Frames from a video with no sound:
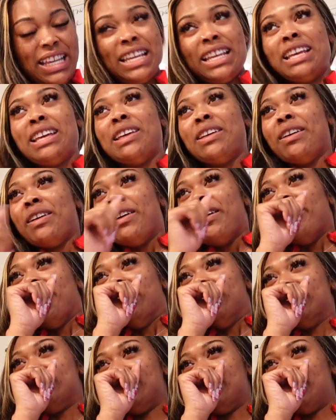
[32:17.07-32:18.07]
yeah, since he's
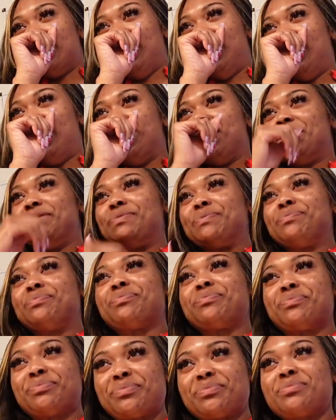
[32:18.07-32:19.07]
moving and stuff, and, like he'll
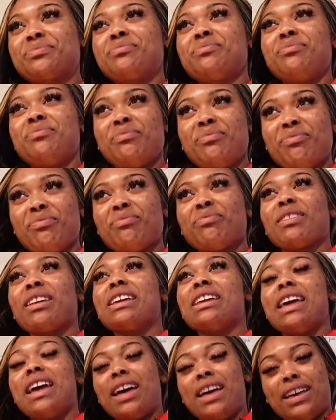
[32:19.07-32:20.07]
be between
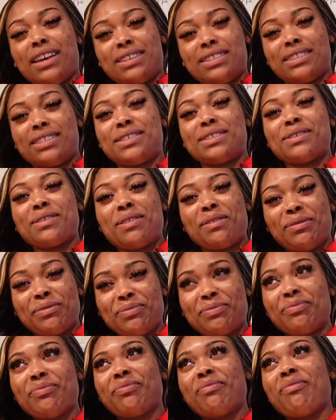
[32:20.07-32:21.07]
us, yes. us, so
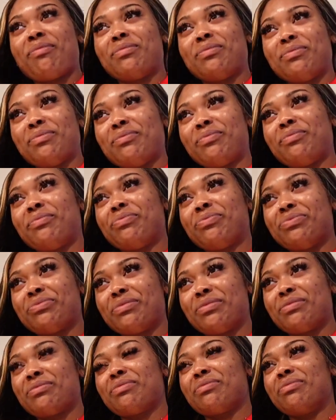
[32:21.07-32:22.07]
he'll probably be like, I
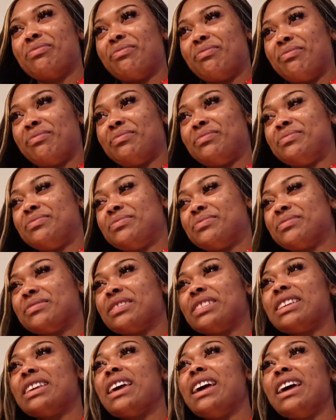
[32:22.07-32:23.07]
said, you can just leave him at the house.
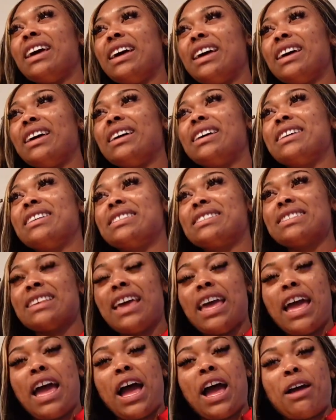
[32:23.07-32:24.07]

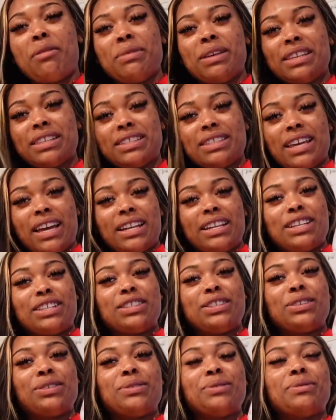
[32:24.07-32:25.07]
Yes, I'm excited
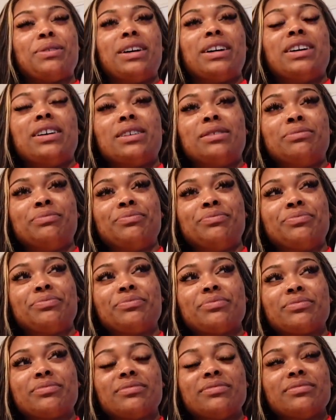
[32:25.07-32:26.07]
to. um
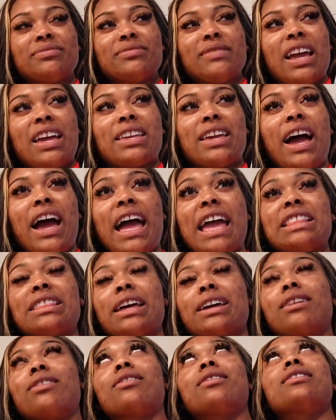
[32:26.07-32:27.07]
yeah, and
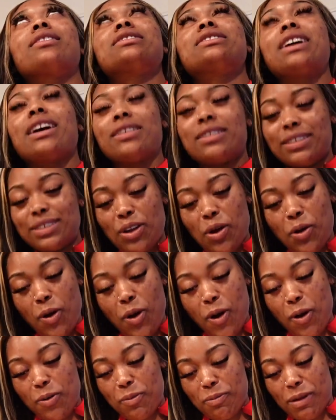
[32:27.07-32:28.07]
like, oh, child, this whole
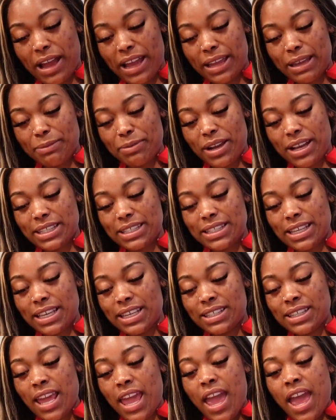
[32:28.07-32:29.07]
home buying
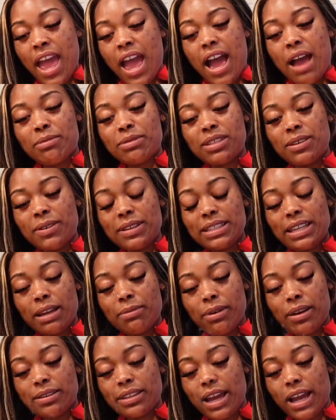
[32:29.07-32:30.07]
process. Yes. I'm so excited
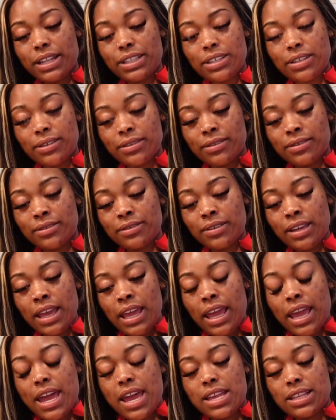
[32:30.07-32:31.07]
about that too.
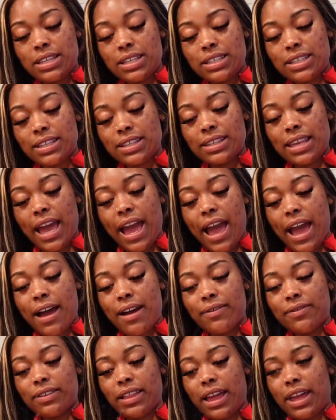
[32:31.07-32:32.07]
And to just
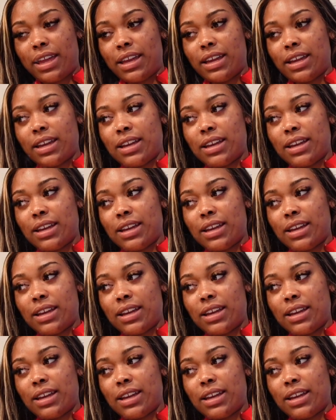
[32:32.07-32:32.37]
have like,